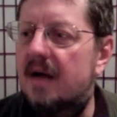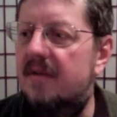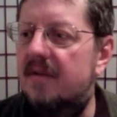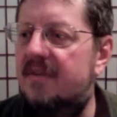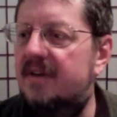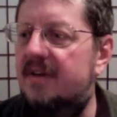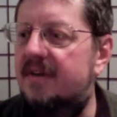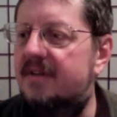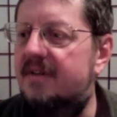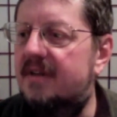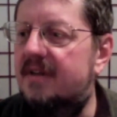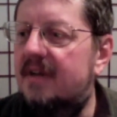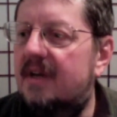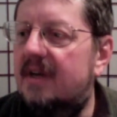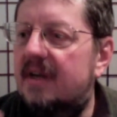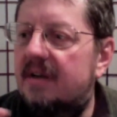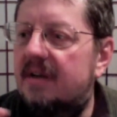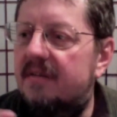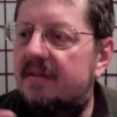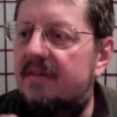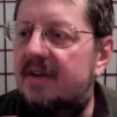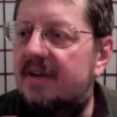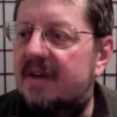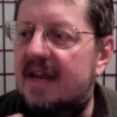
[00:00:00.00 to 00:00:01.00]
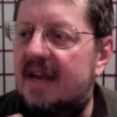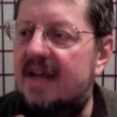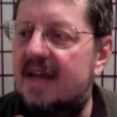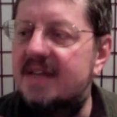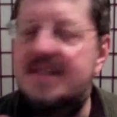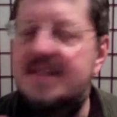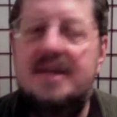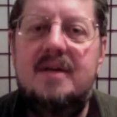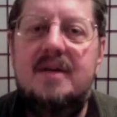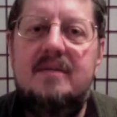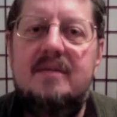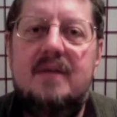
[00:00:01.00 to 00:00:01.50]
that that has
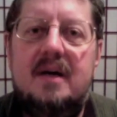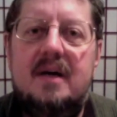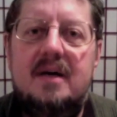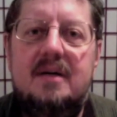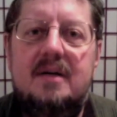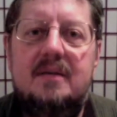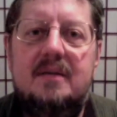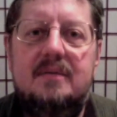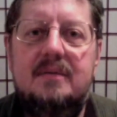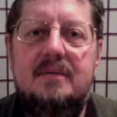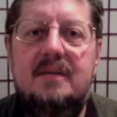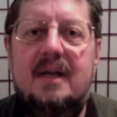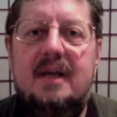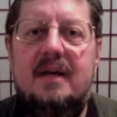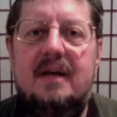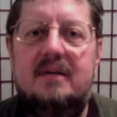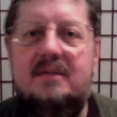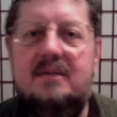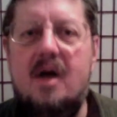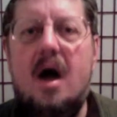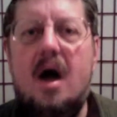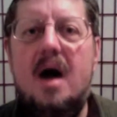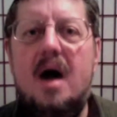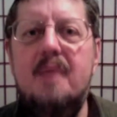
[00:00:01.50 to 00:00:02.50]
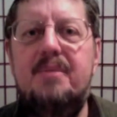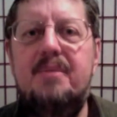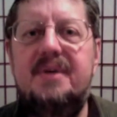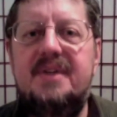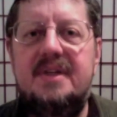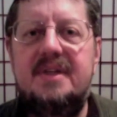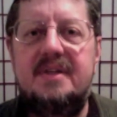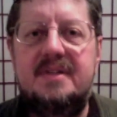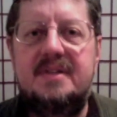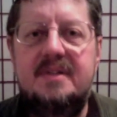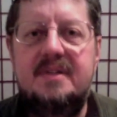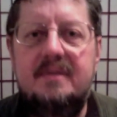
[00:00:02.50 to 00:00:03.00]
a, a, a
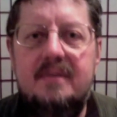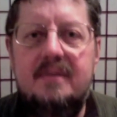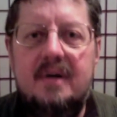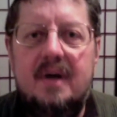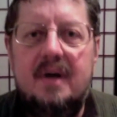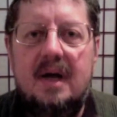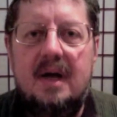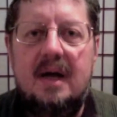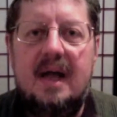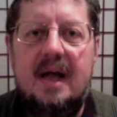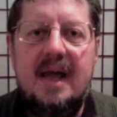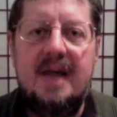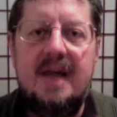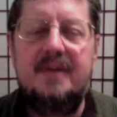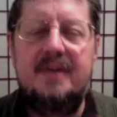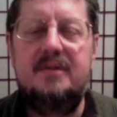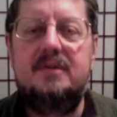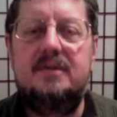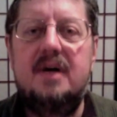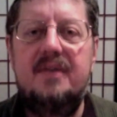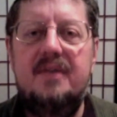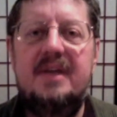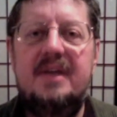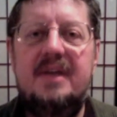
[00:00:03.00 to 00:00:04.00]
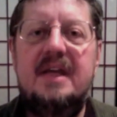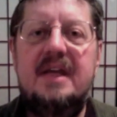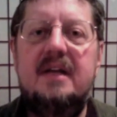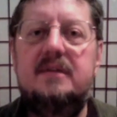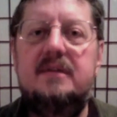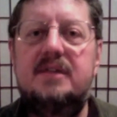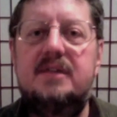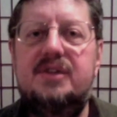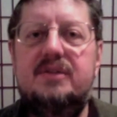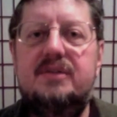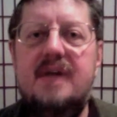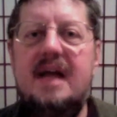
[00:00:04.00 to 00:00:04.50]
competent uh, handle on the
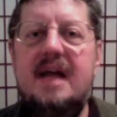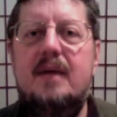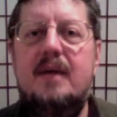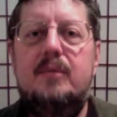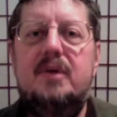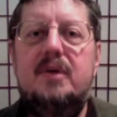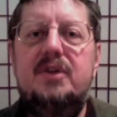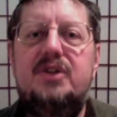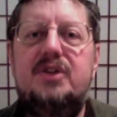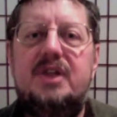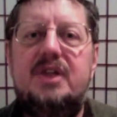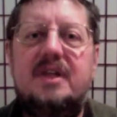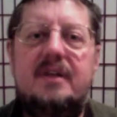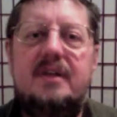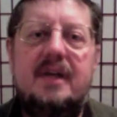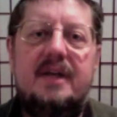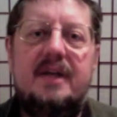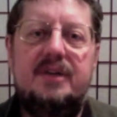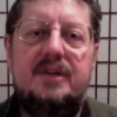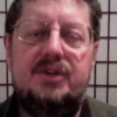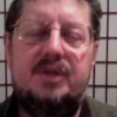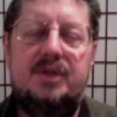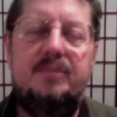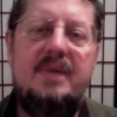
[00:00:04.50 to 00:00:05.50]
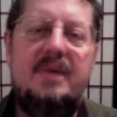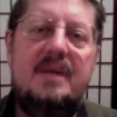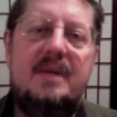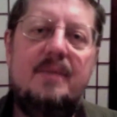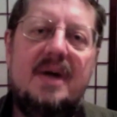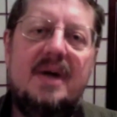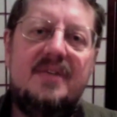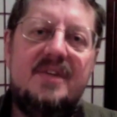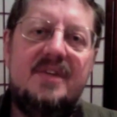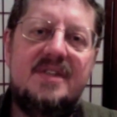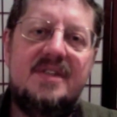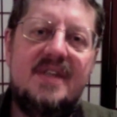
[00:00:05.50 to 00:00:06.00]
English language and, and should be
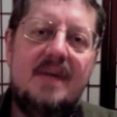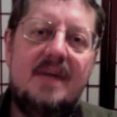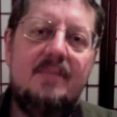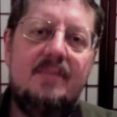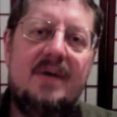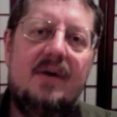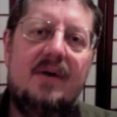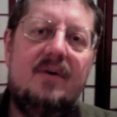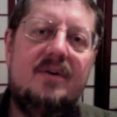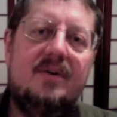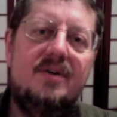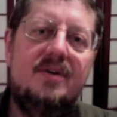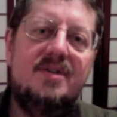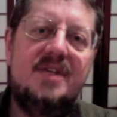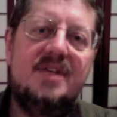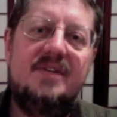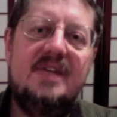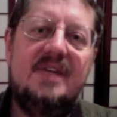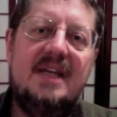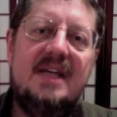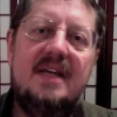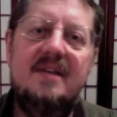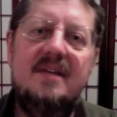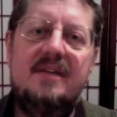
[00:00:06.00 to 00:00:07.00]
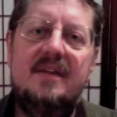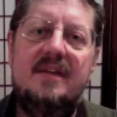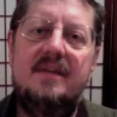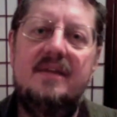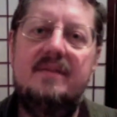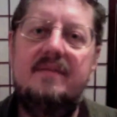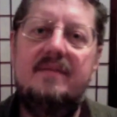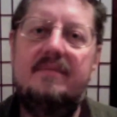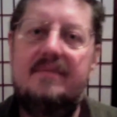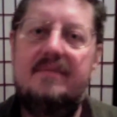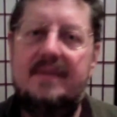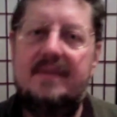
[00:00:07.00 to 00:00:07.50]
about the same characters at the end that
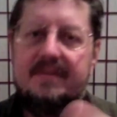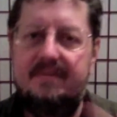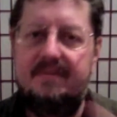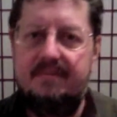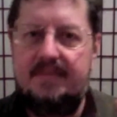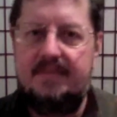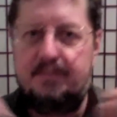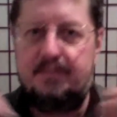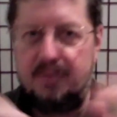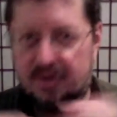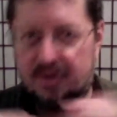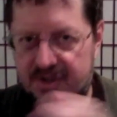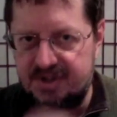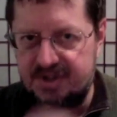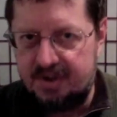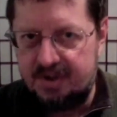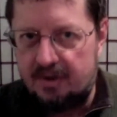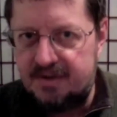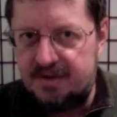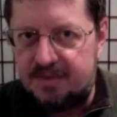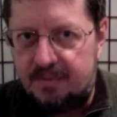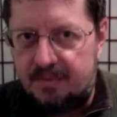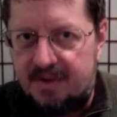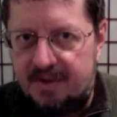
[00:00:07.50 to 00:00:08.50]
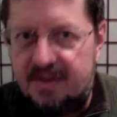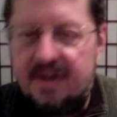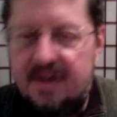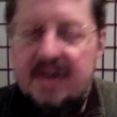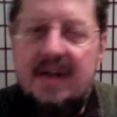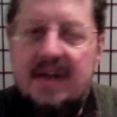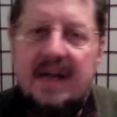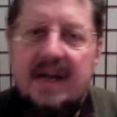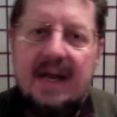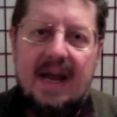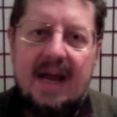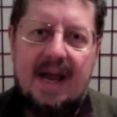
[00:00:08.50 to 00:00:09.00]
the, the book starts with,
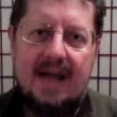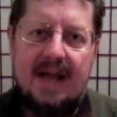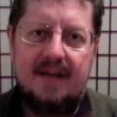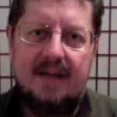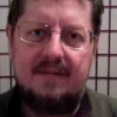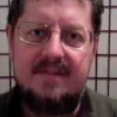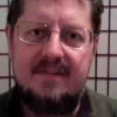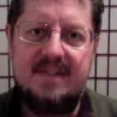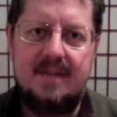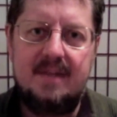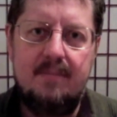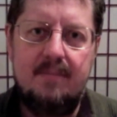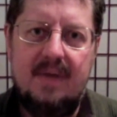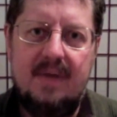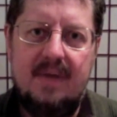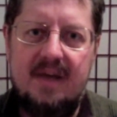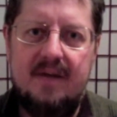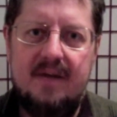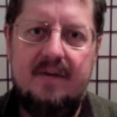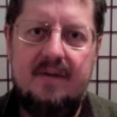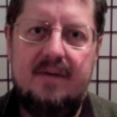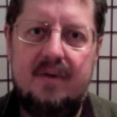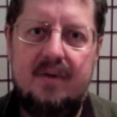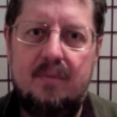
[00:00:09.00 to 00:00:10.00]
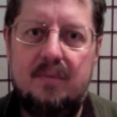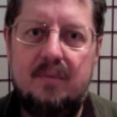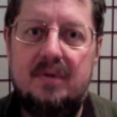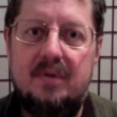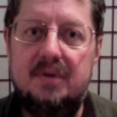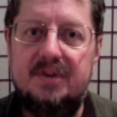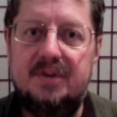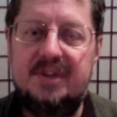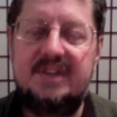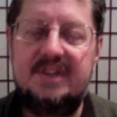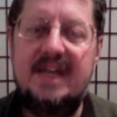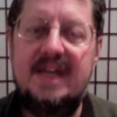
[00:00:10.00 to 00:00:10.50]
and some editor will
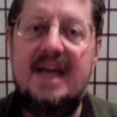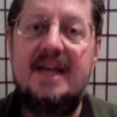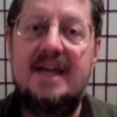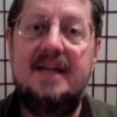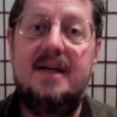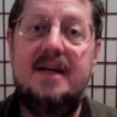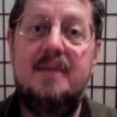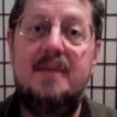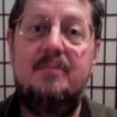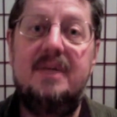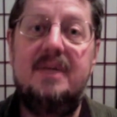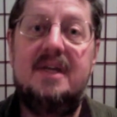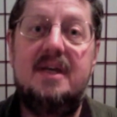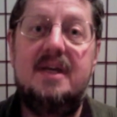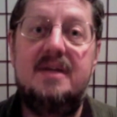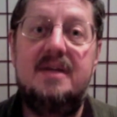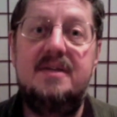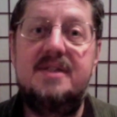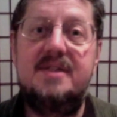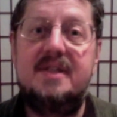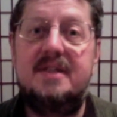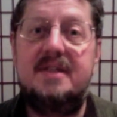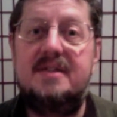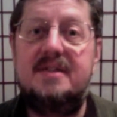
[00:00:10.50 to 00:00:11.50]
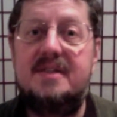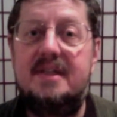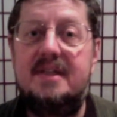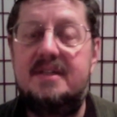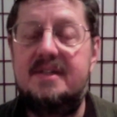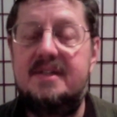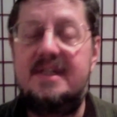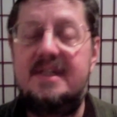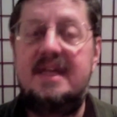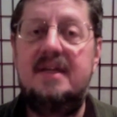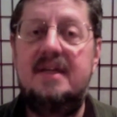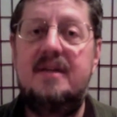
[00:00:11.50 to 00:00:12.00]
snag it up because it's it's
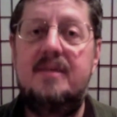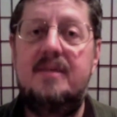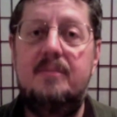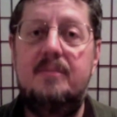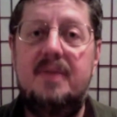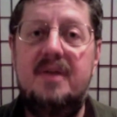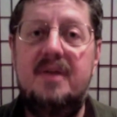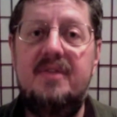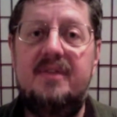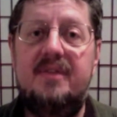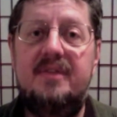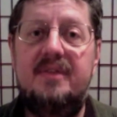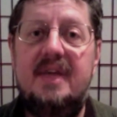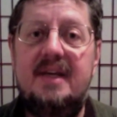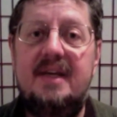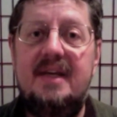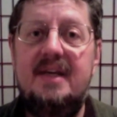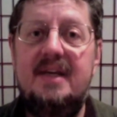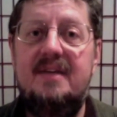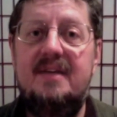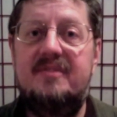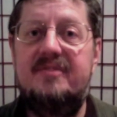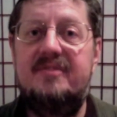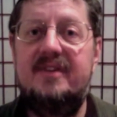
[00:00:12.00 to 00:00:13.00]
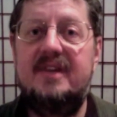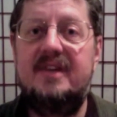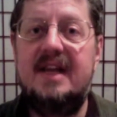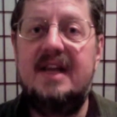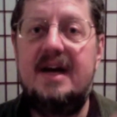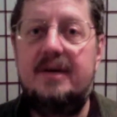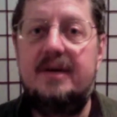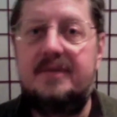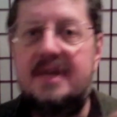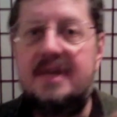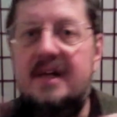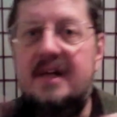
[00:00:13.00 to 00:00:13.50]
the end of the month and they need to fill
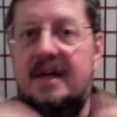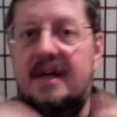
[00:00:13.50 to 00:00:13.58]
out